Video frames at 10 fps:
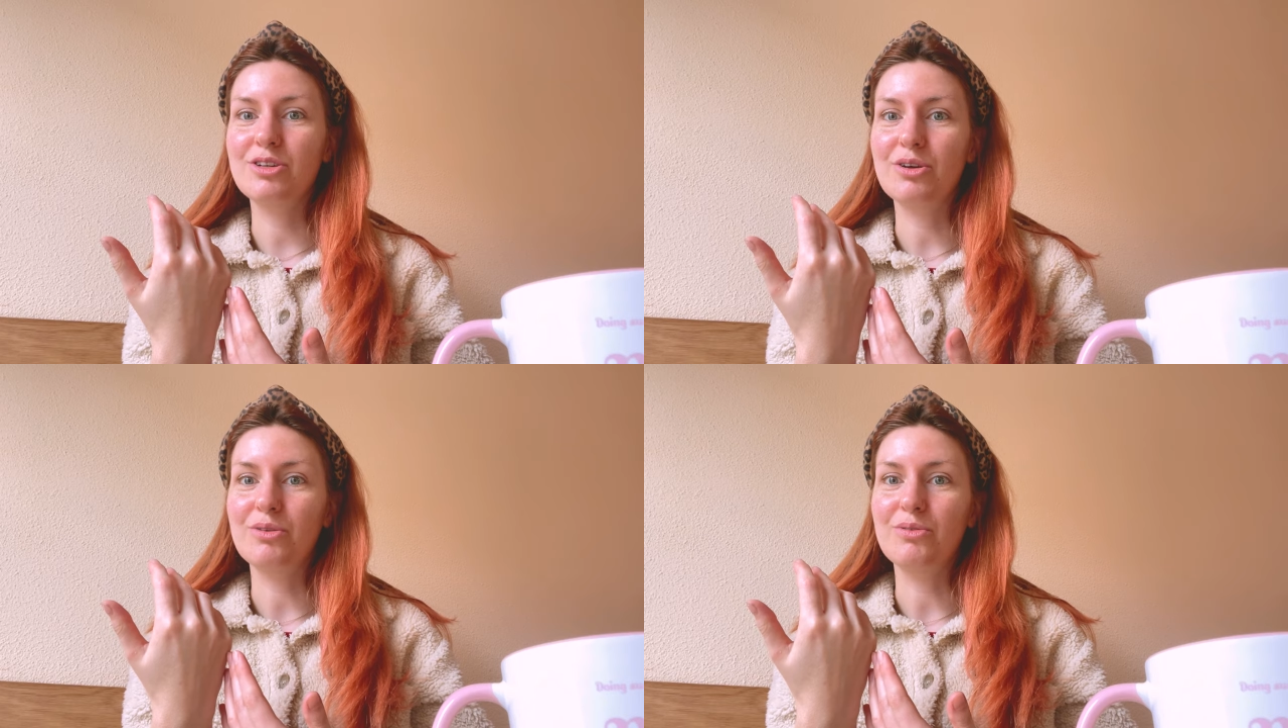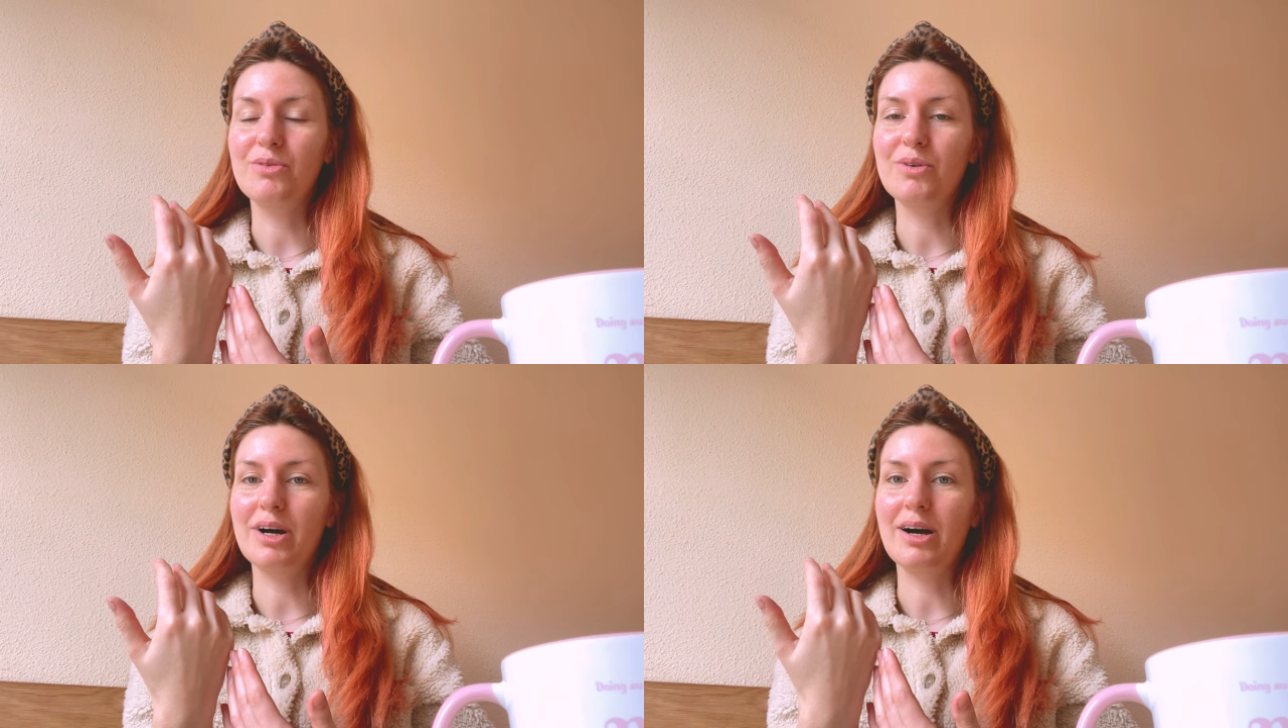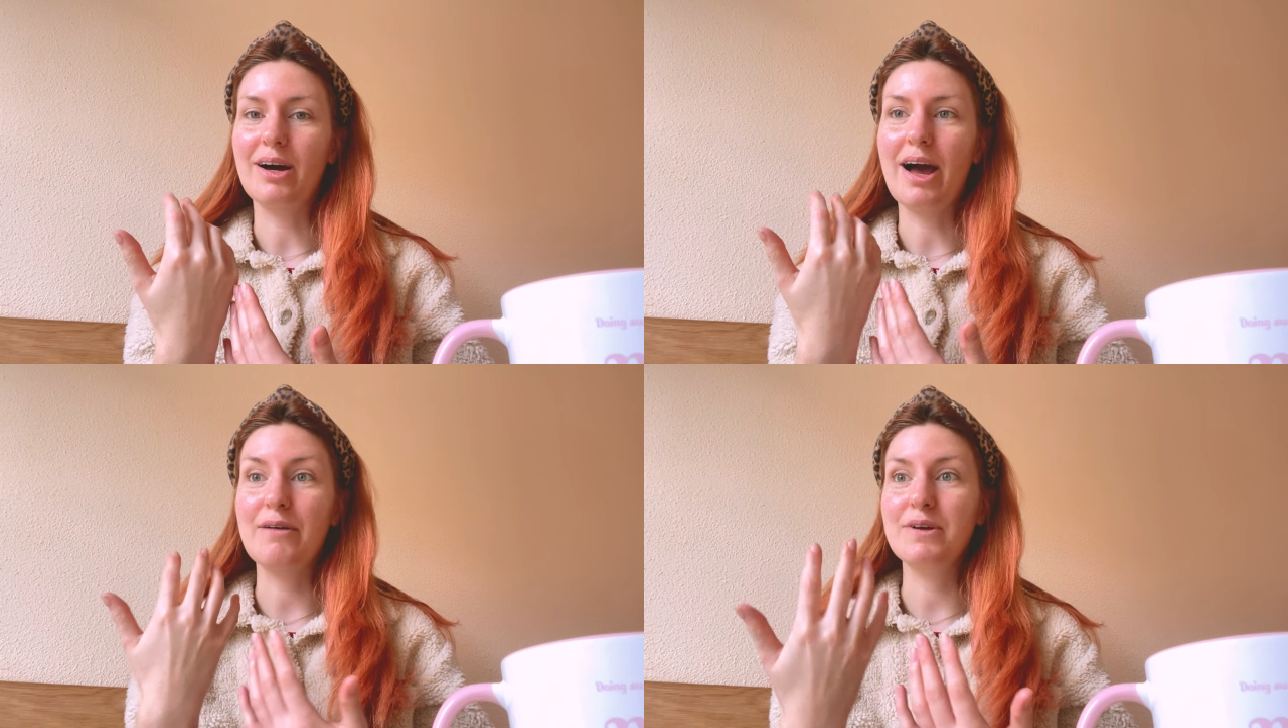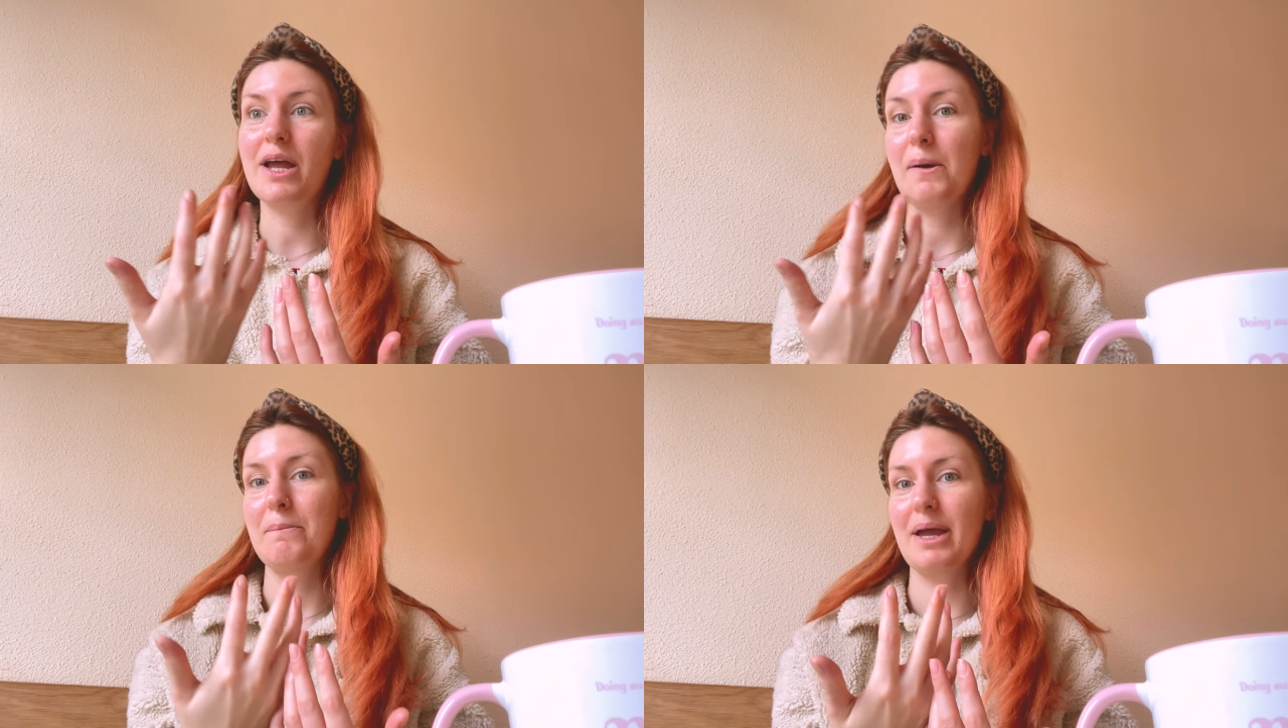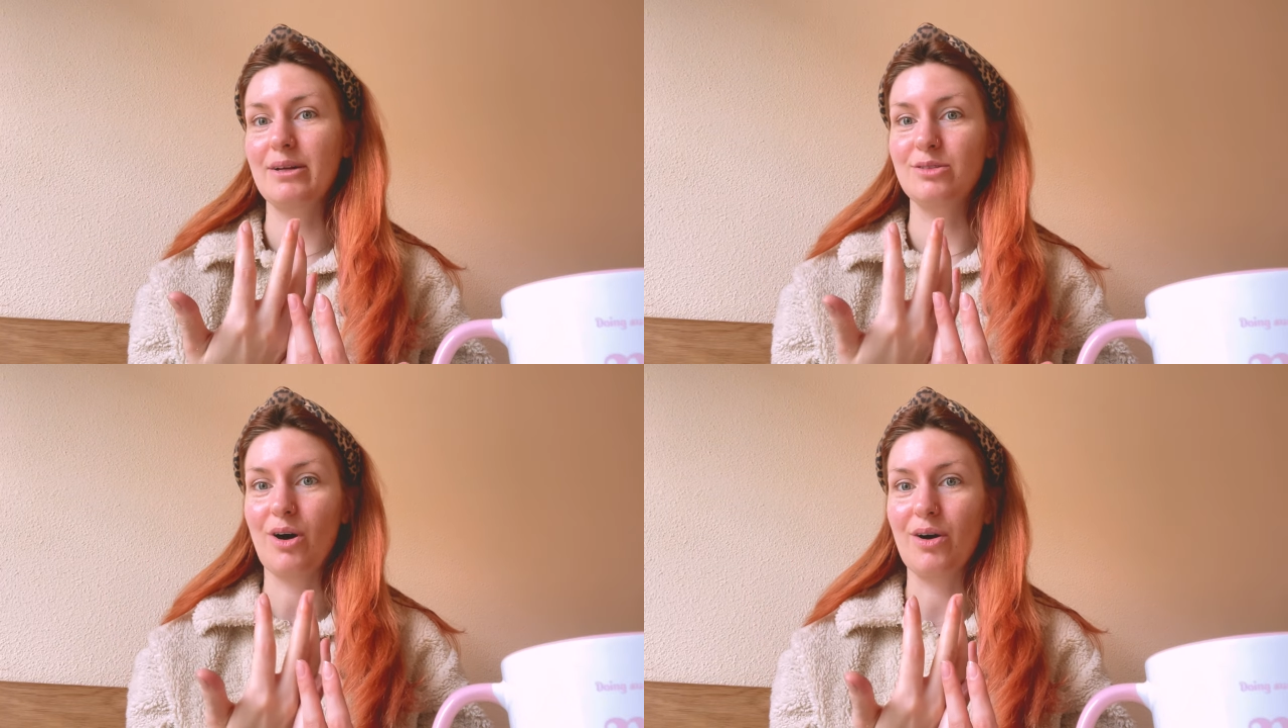to having a
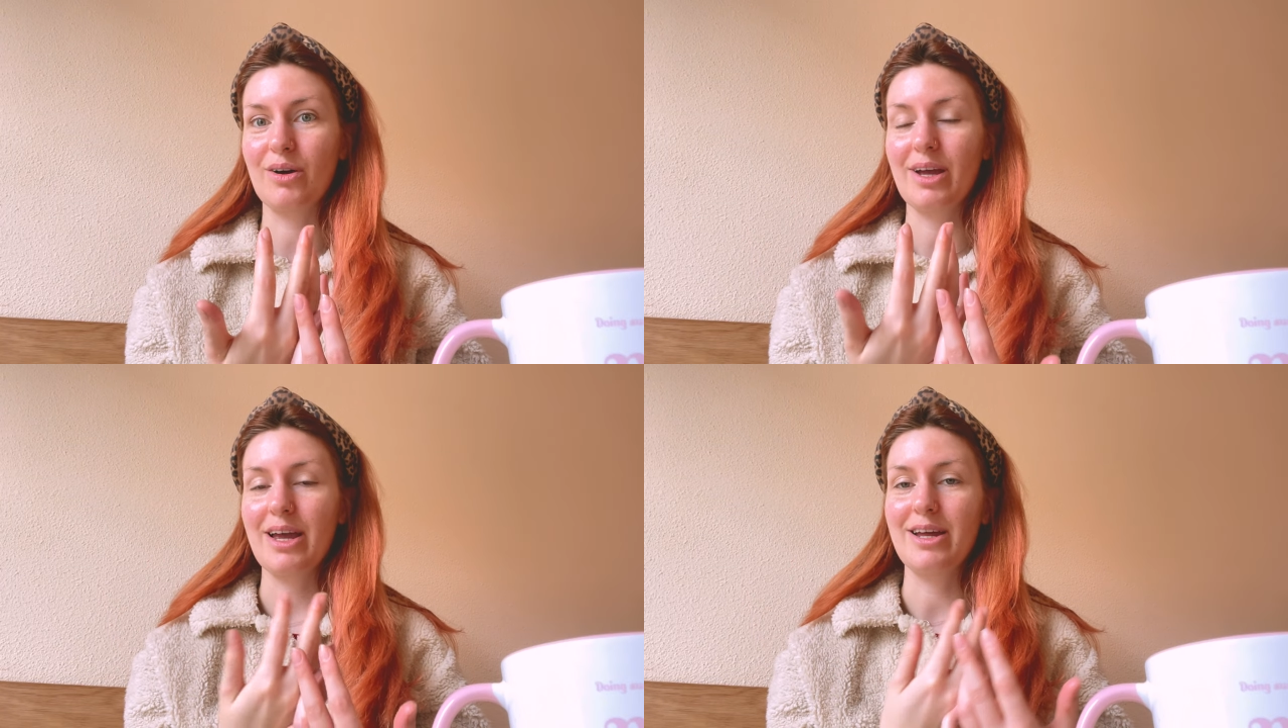big dog